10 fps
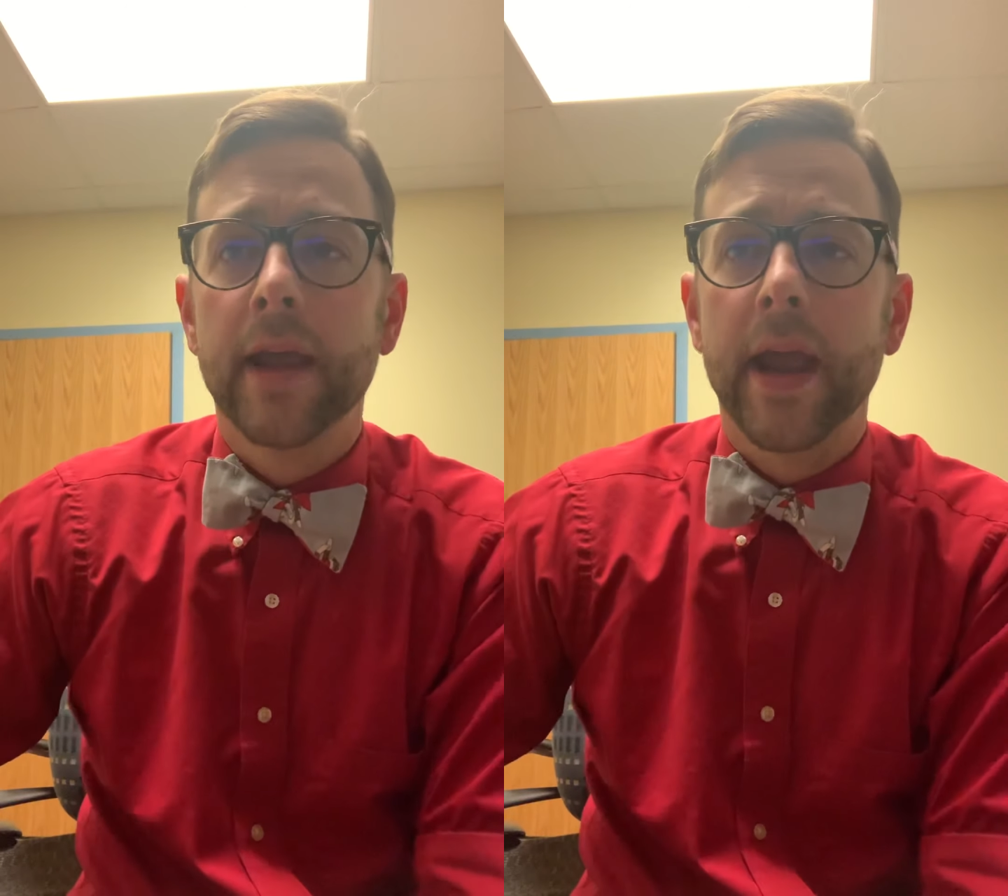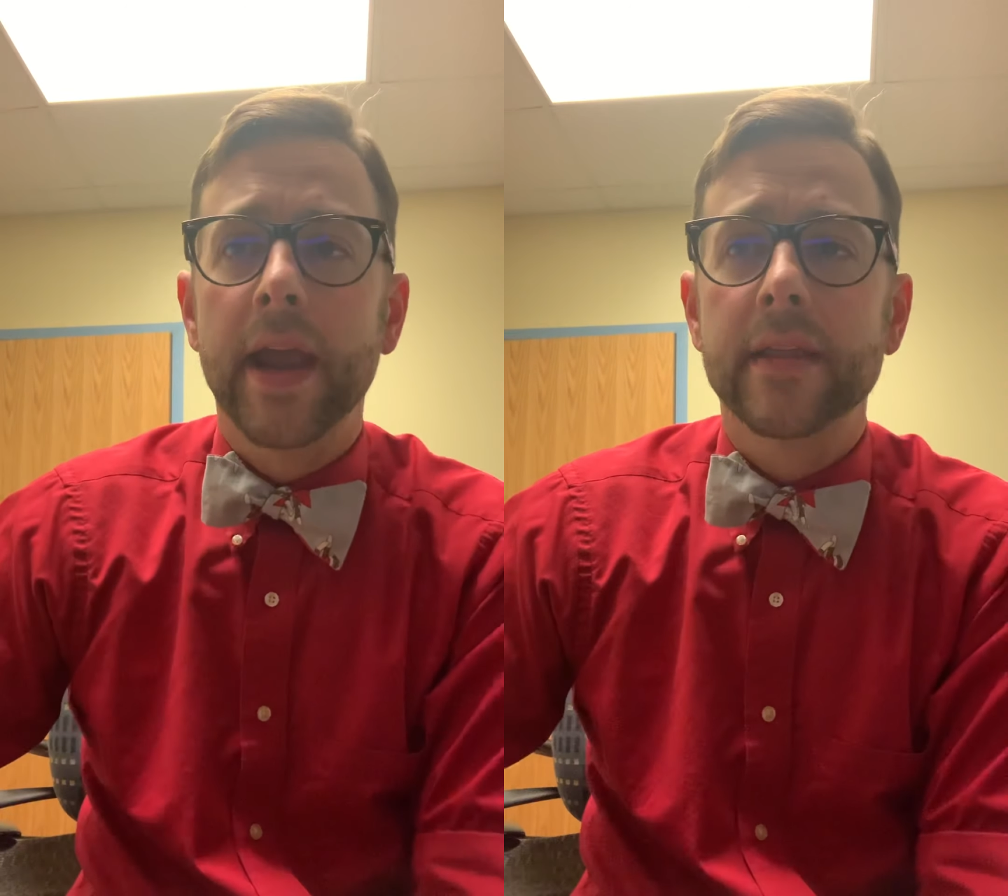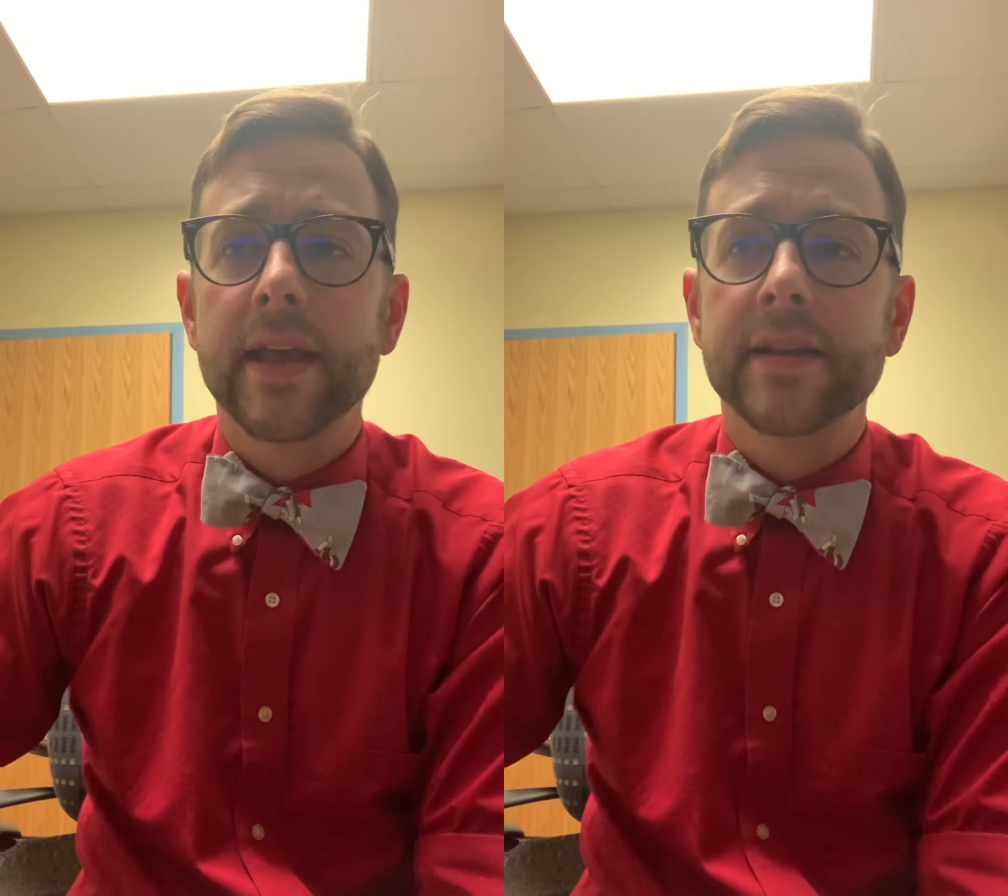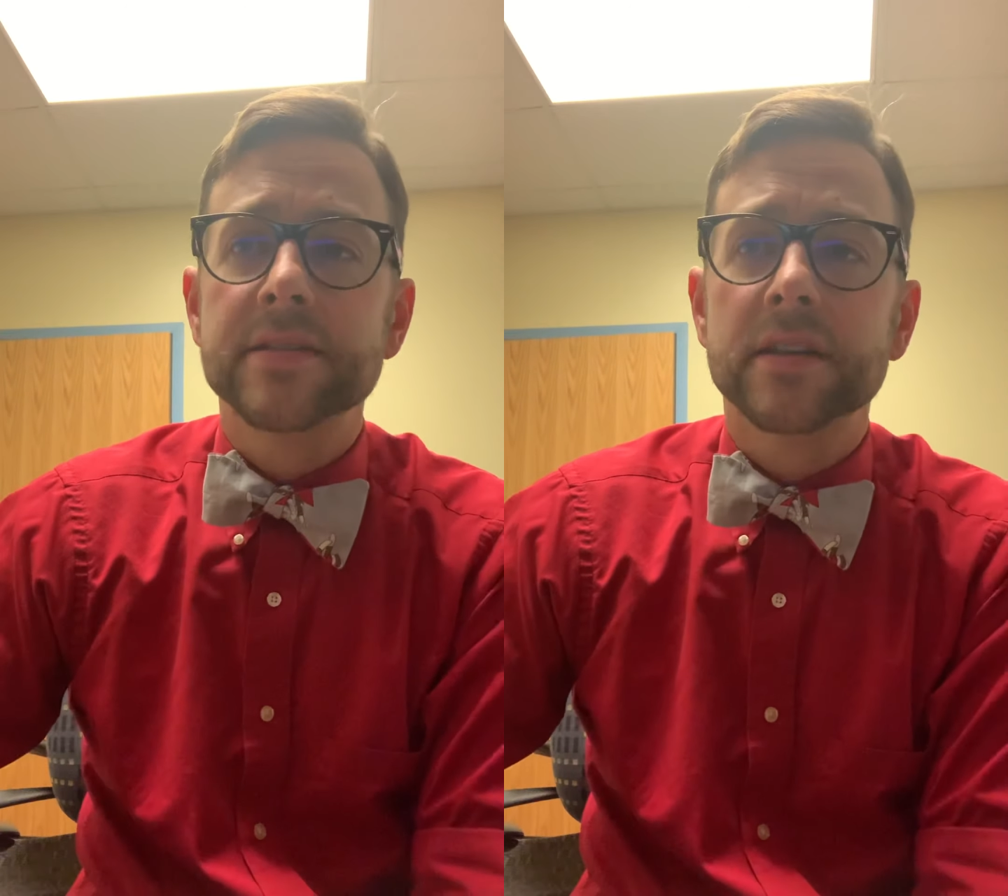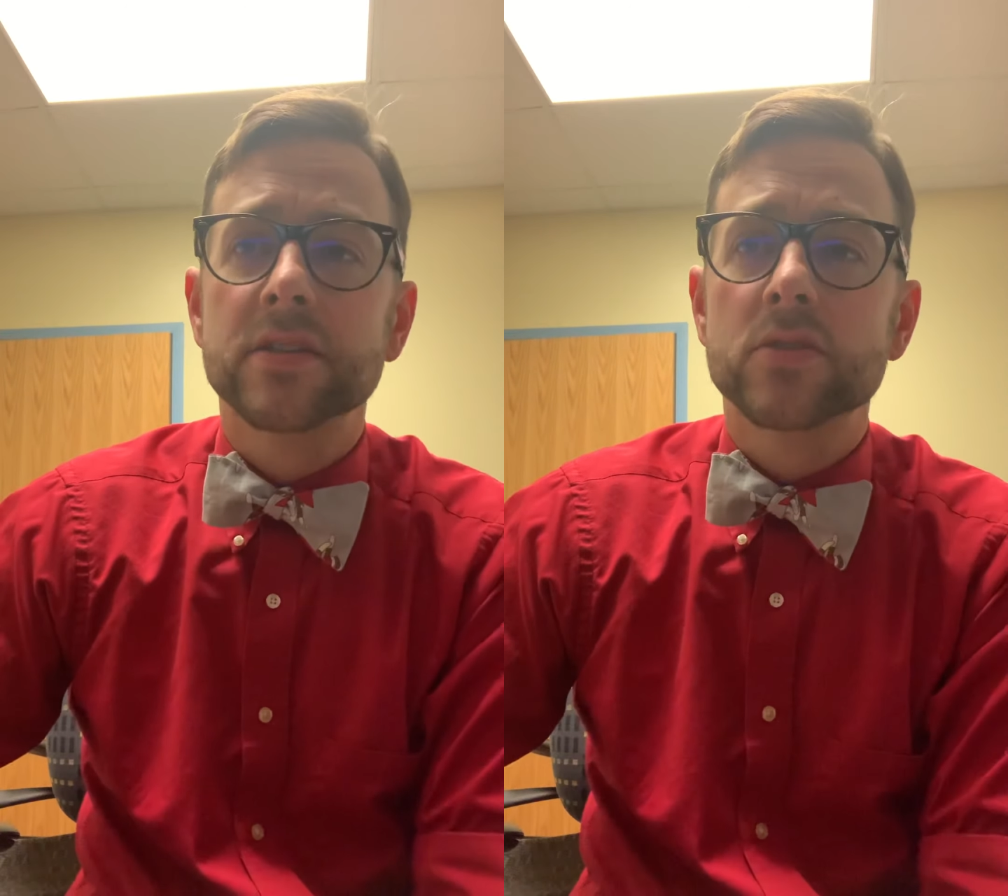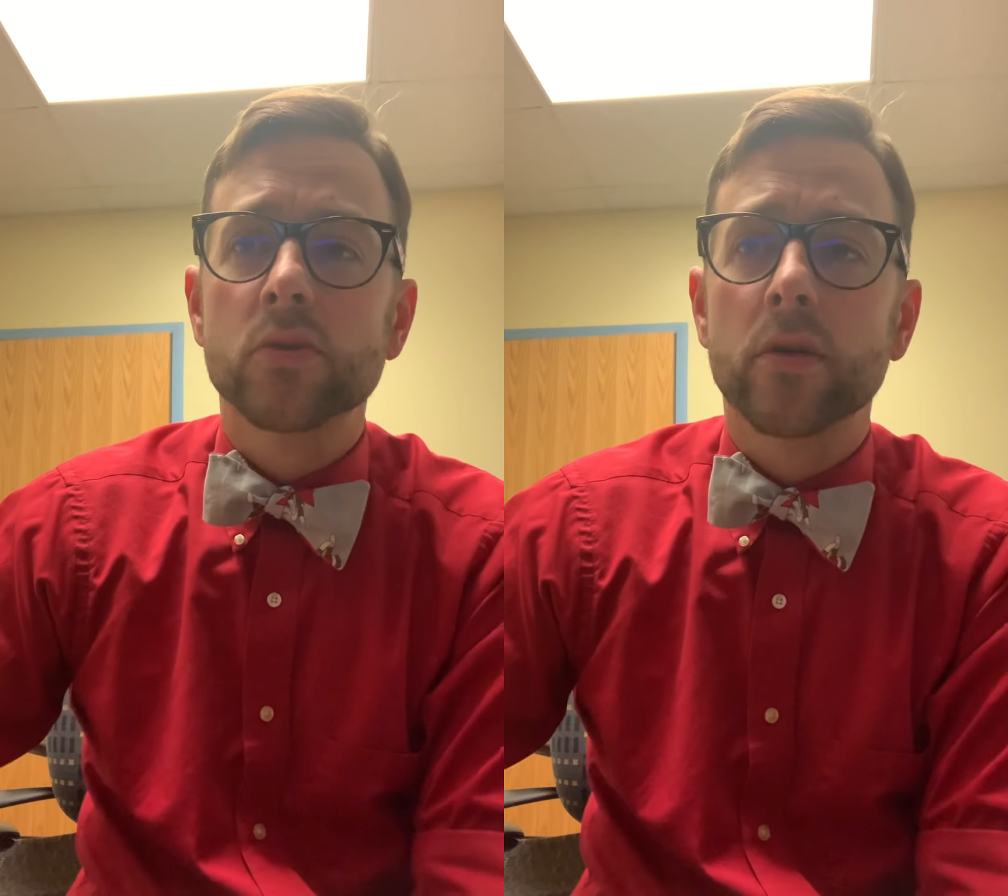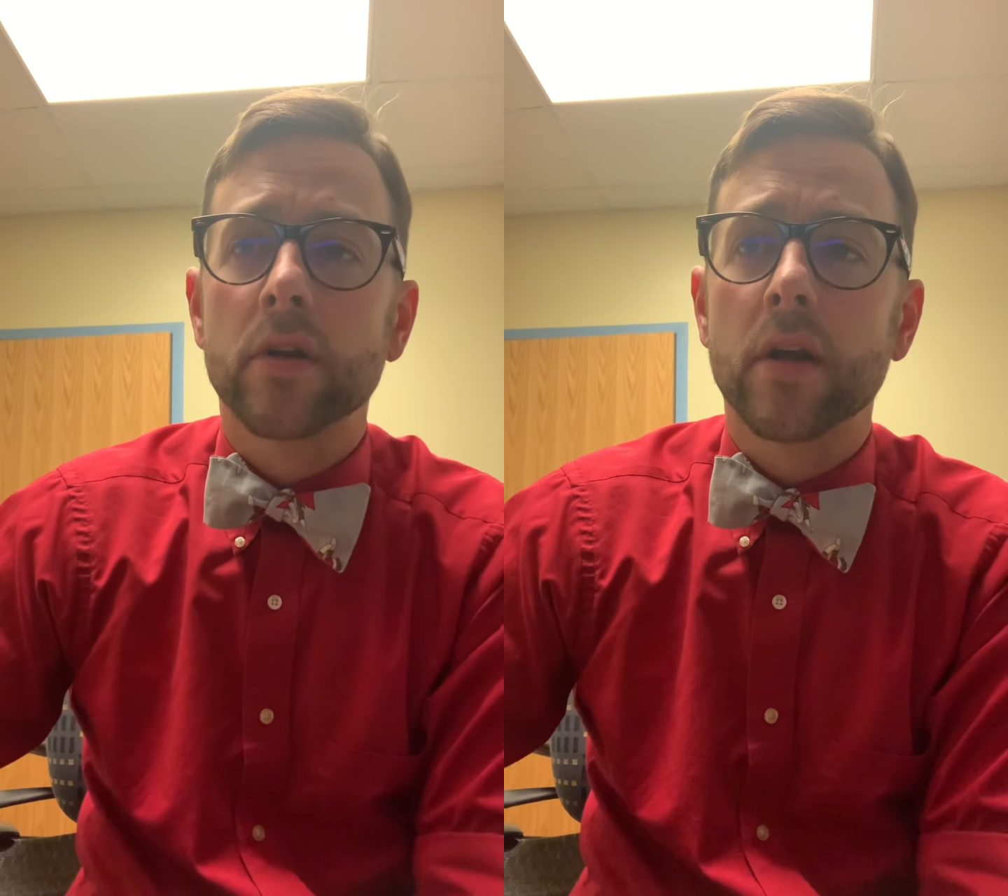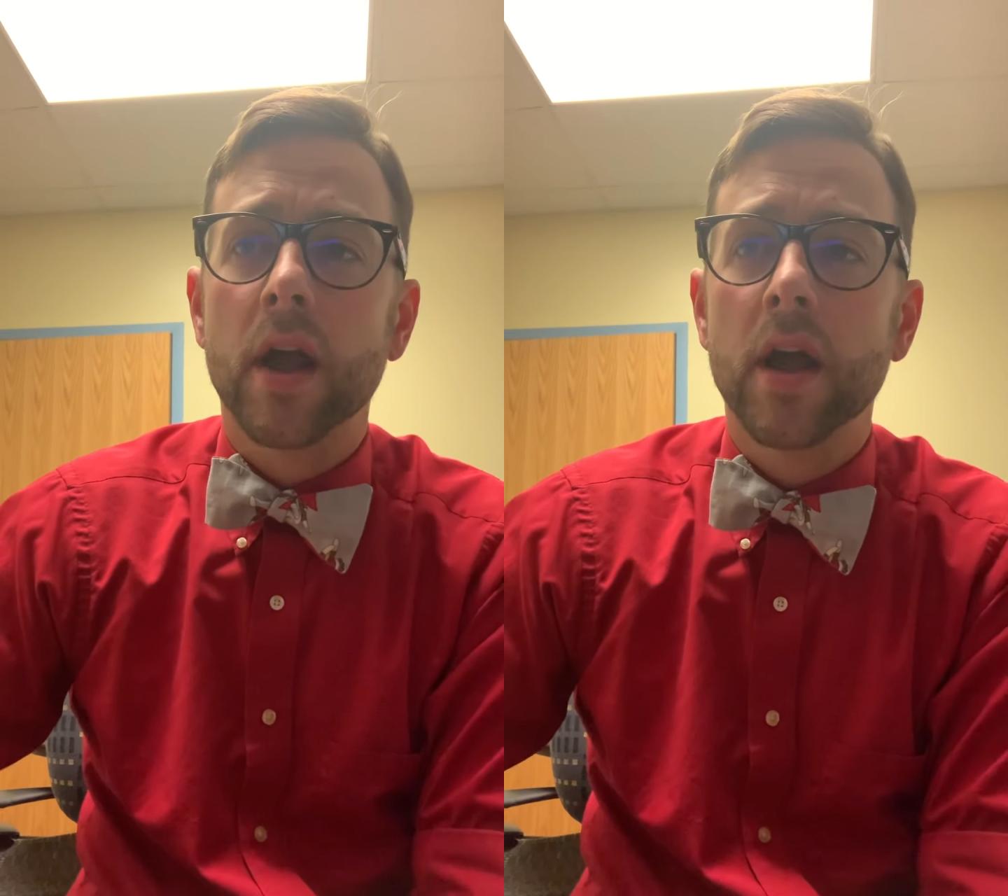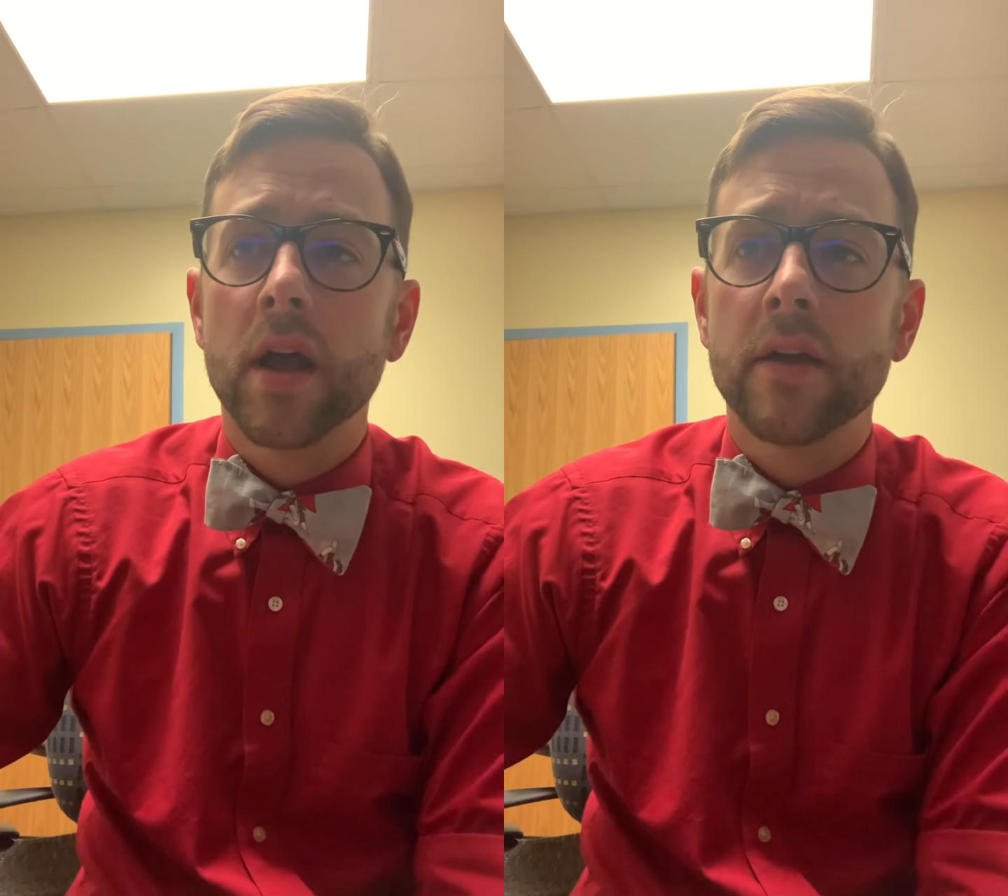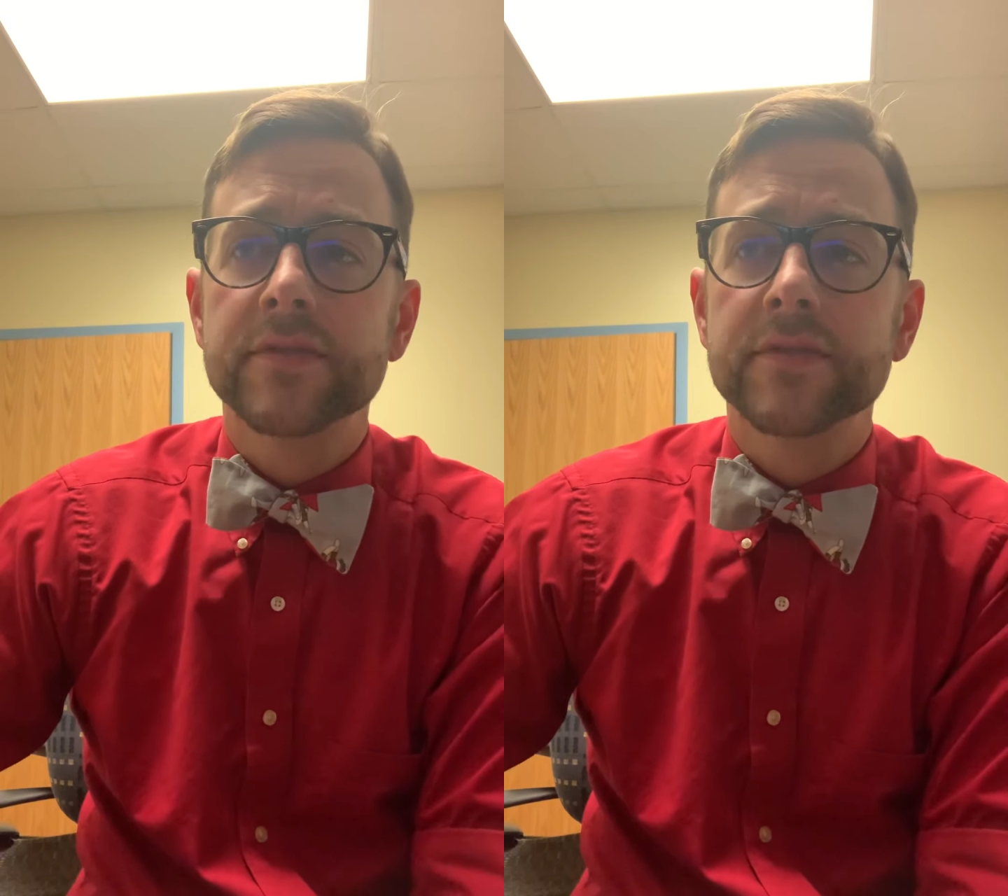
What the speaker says: and that is a disorder of